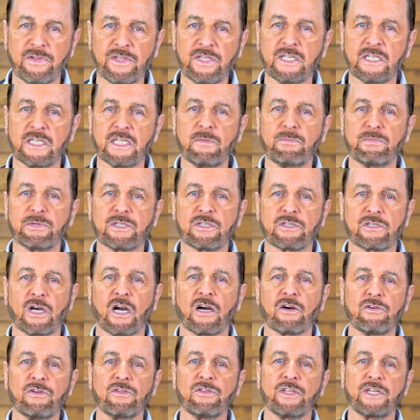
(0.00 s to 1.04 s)
and the deepest
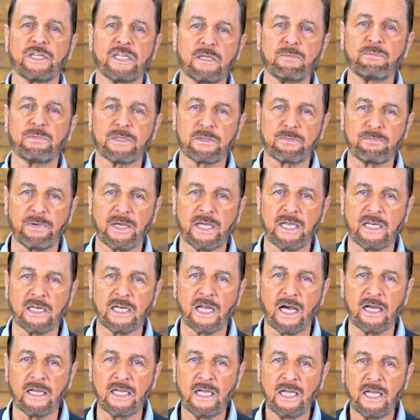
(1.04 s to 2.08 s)
sorrow and the deepest
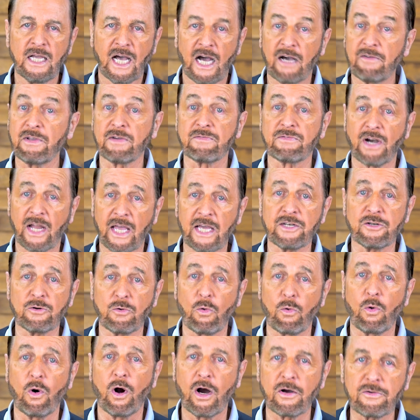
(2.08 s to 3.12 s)
pain I've ever had to
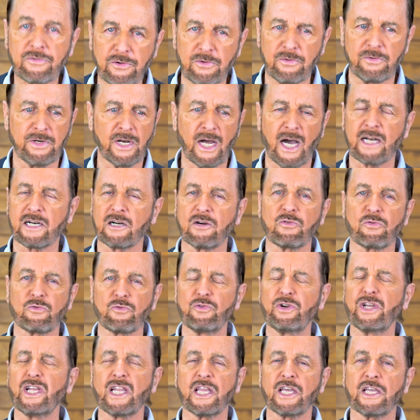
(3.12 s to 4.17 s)
walk through. Not
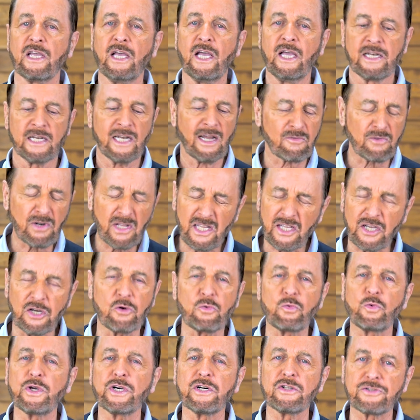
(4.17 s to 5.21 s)
really a
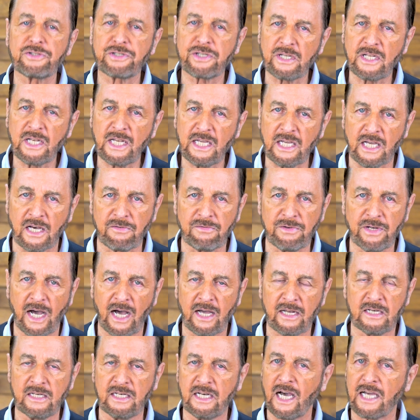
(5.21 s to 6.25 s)
will to live,
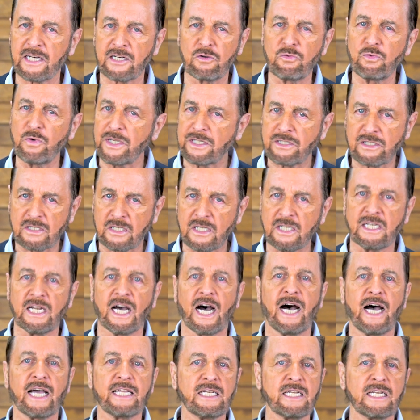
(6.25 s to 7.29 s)
not a wish to
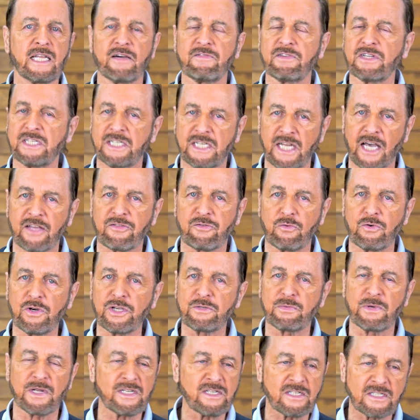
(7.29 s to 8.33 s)
die. I didn't have a death
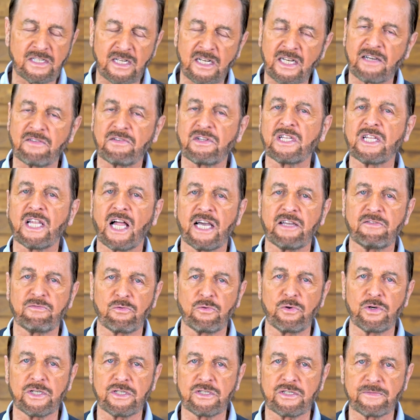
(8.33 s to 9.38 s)
wish, but I just didn't have a life
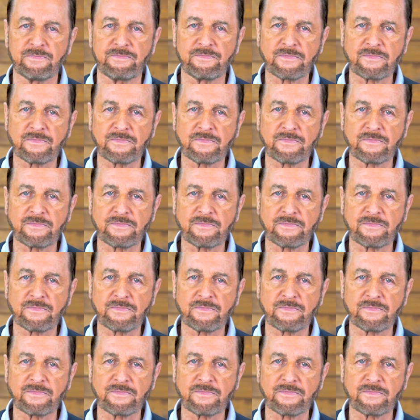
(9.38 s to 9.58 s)
wish.